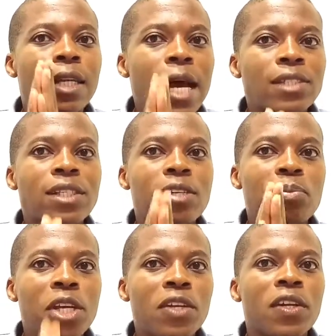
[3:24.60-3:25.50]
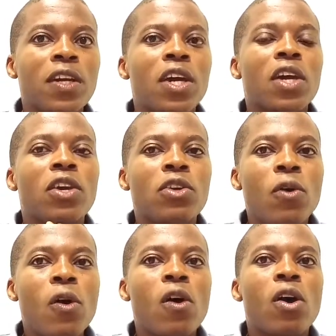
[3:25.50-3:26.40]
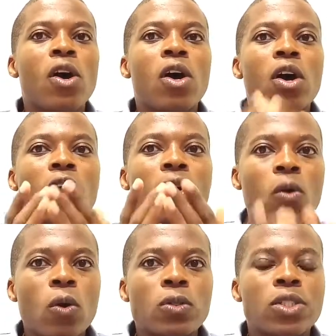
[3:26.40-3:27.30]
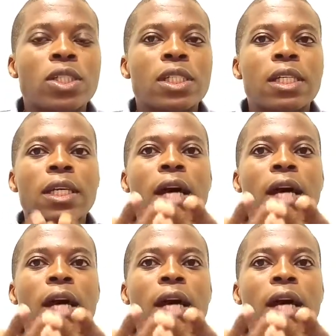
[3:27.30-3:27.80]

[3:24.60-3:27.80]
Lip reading: doesn't meet your goals.